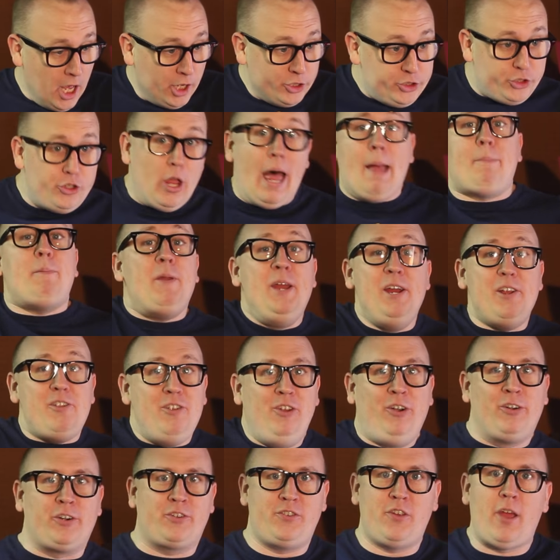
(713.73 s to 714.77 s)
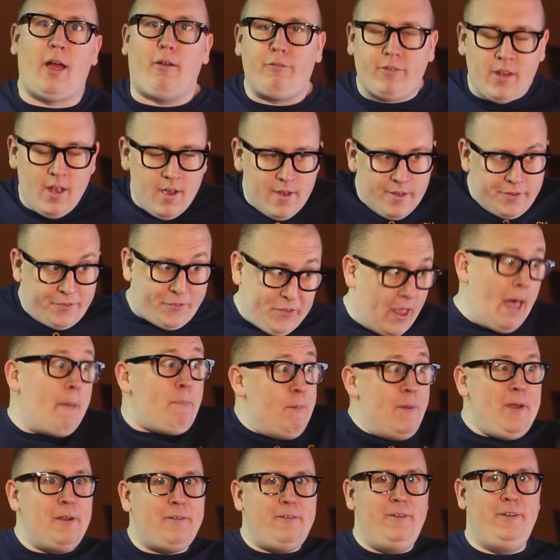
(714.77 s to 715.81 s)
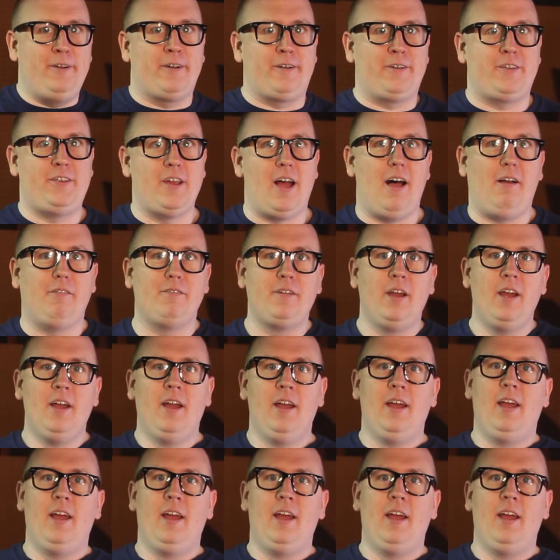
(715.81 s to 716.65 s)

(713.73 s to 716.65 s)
Stop hitting yourself! Stop hitting yourself!